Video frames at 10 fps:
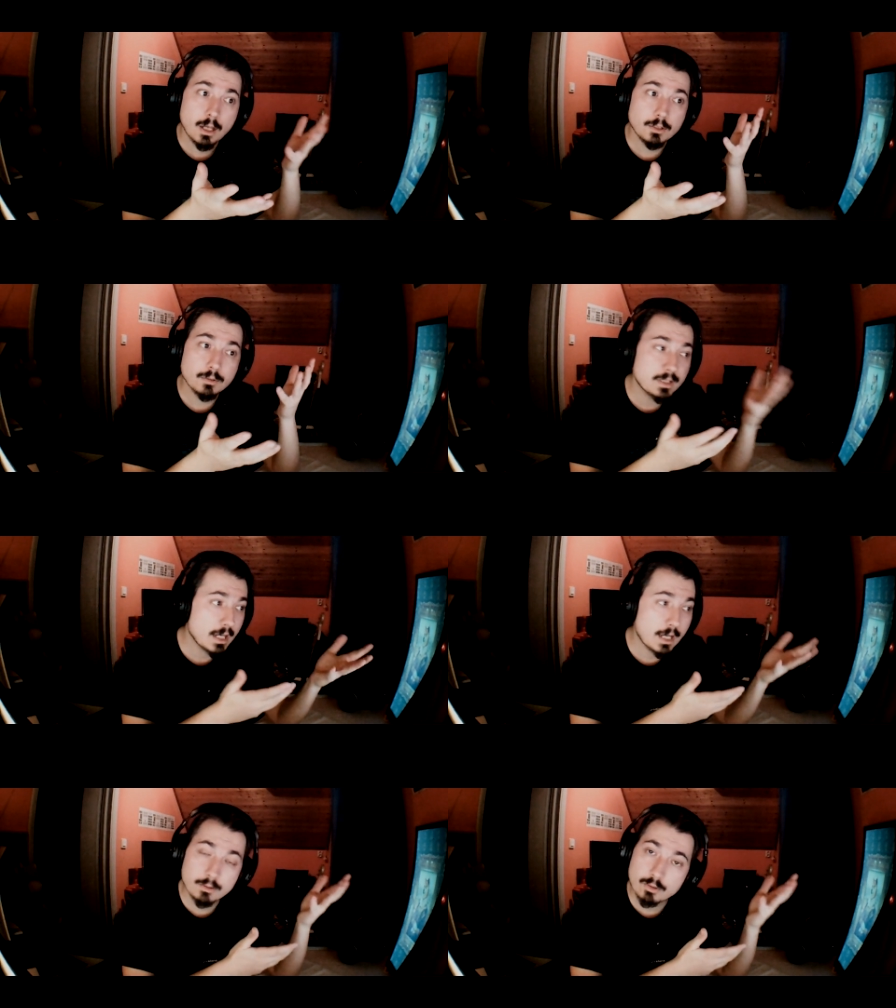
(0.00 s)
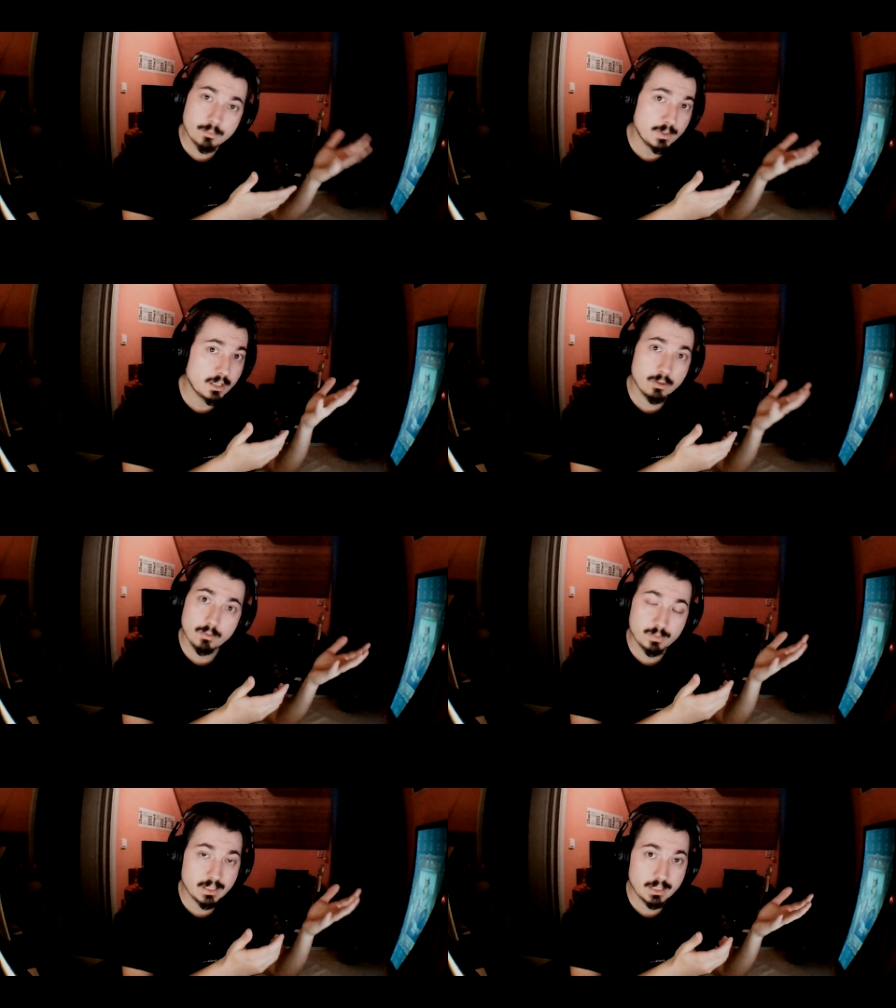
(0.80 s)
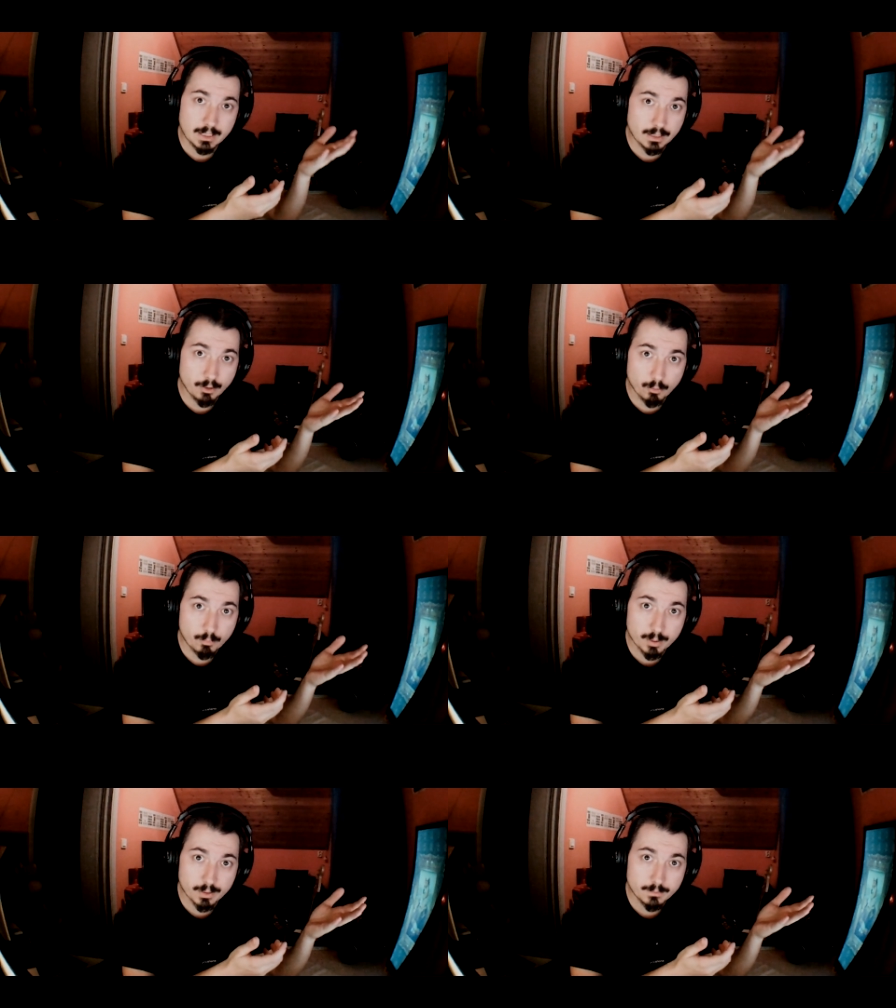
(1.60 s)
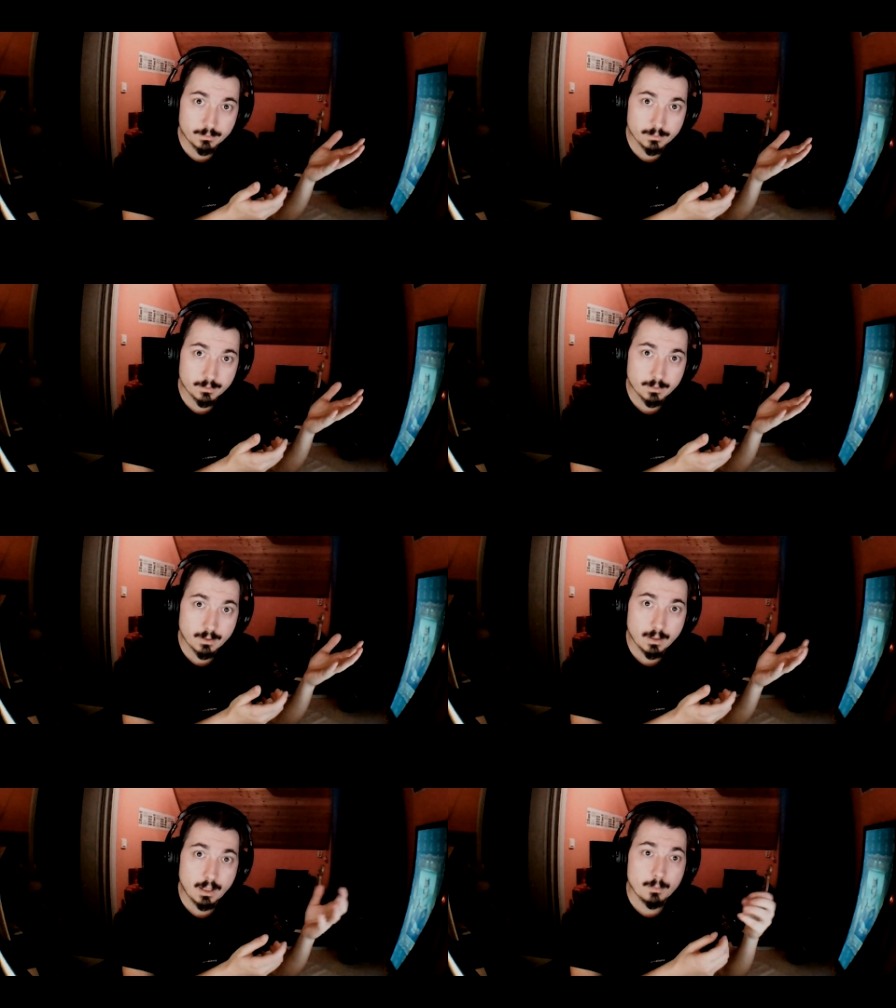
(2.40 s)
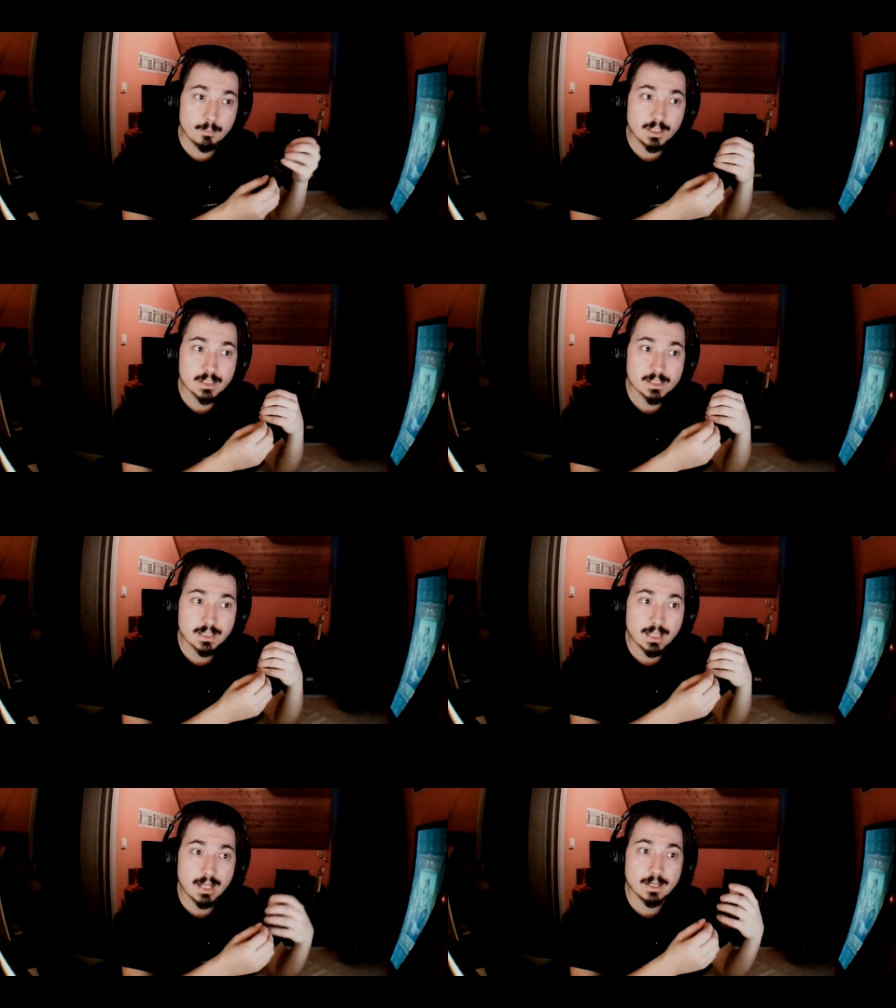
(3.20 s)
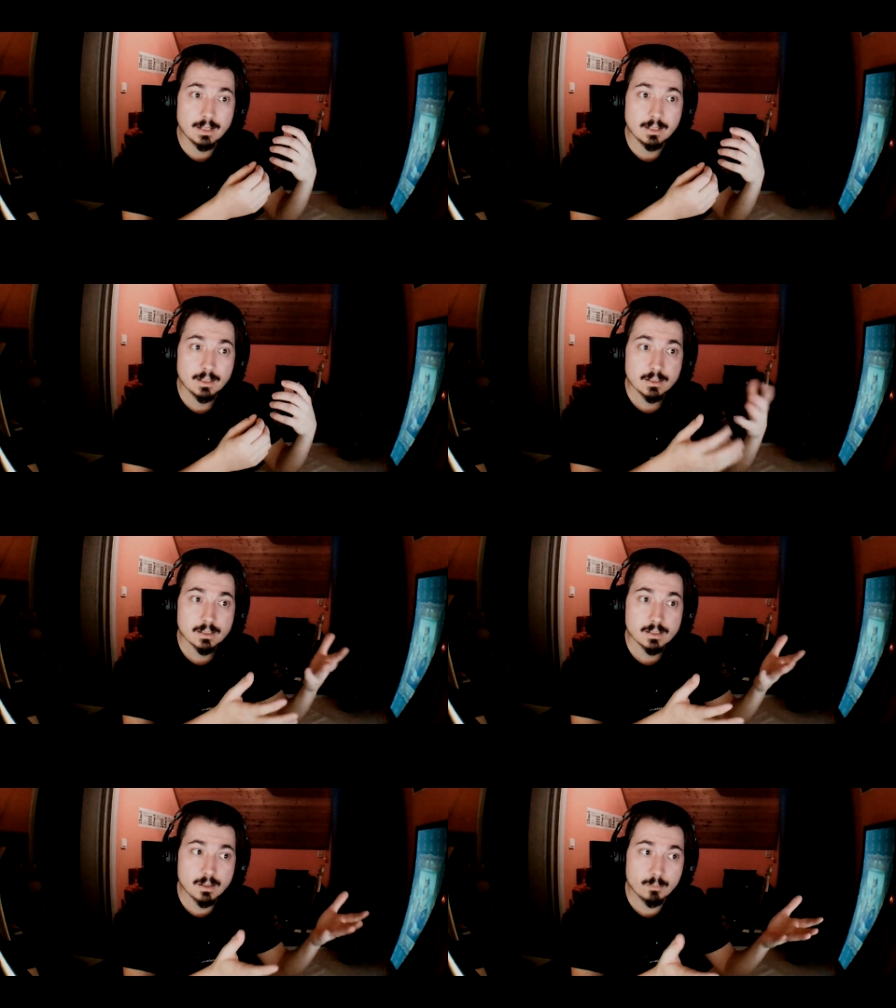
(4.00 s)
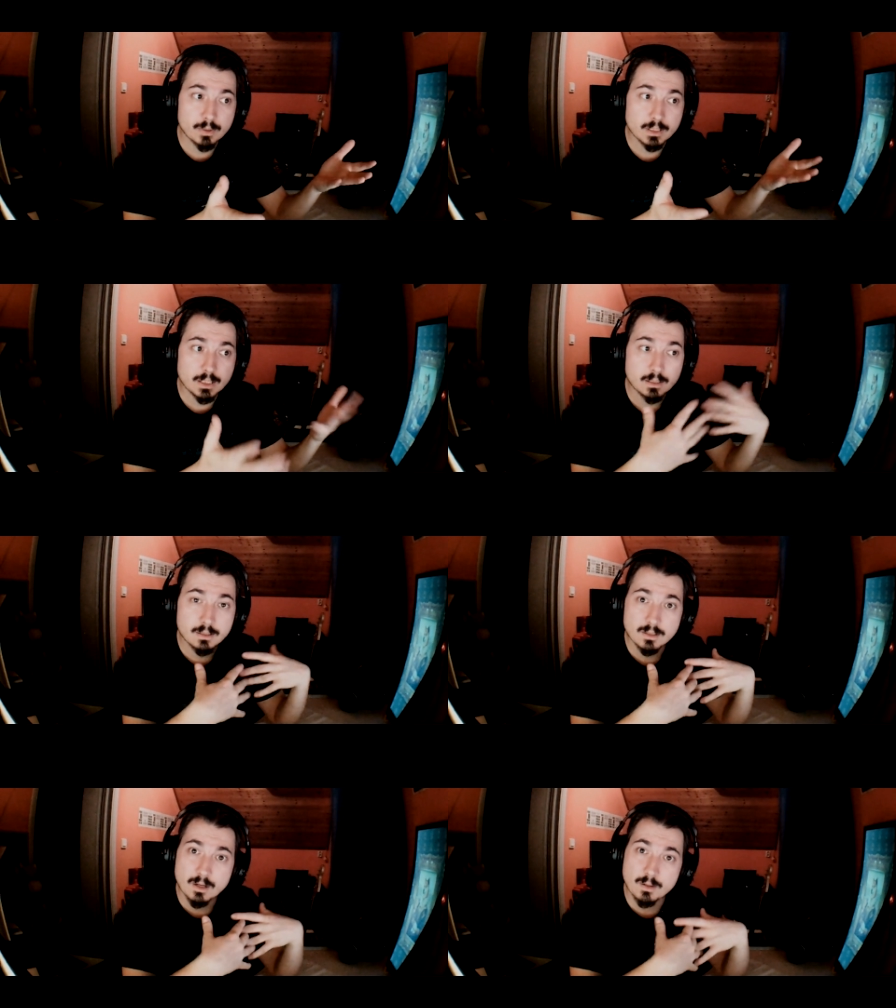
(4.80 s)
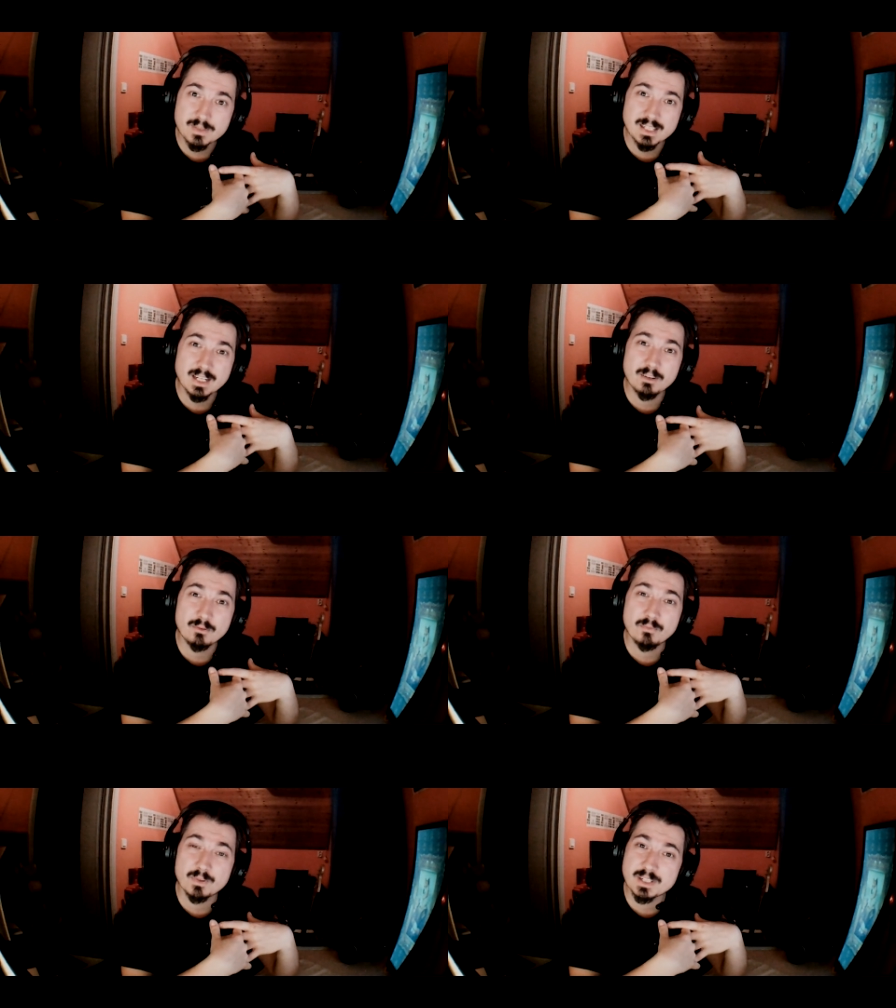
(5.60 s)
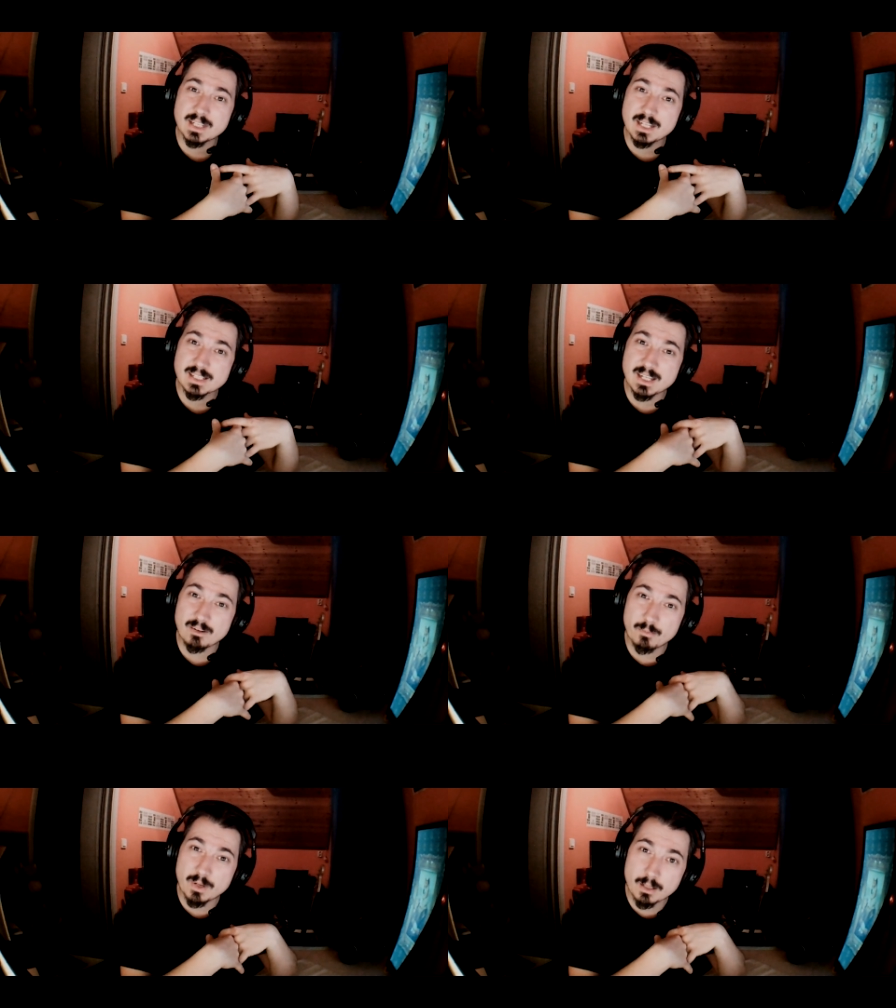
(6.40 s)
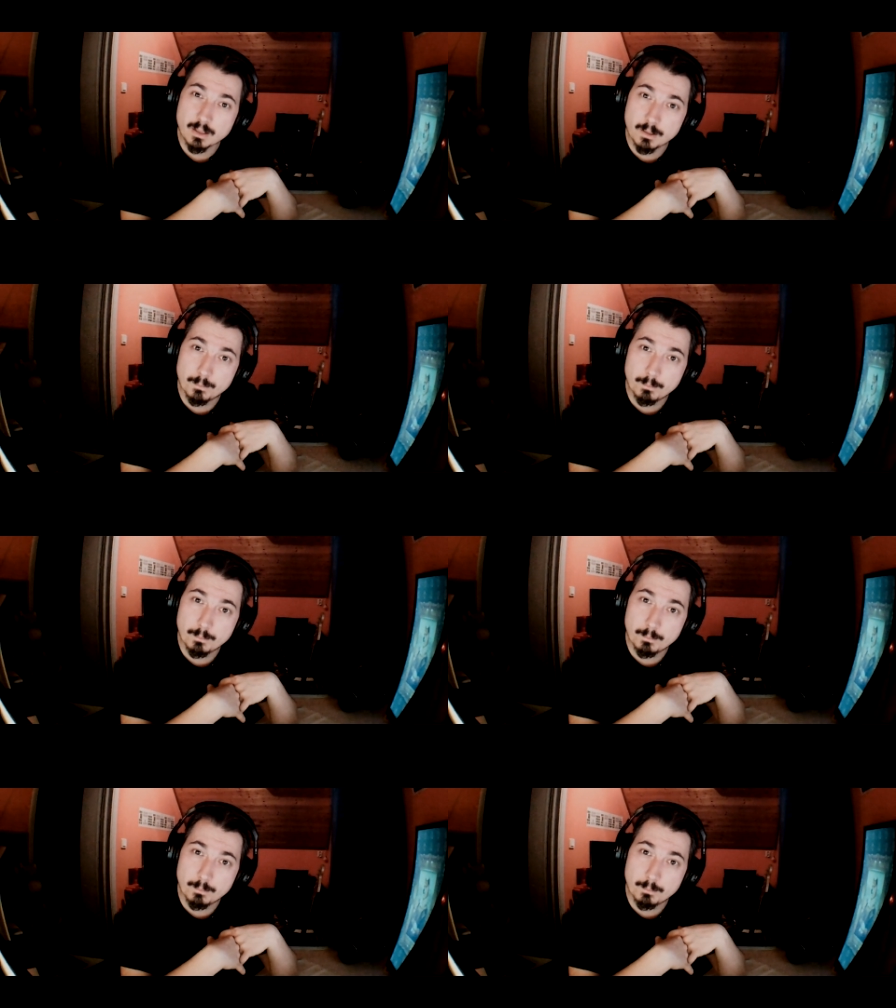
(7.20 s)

You cannot be completely open, because then somebody comes in and overstays their welcome.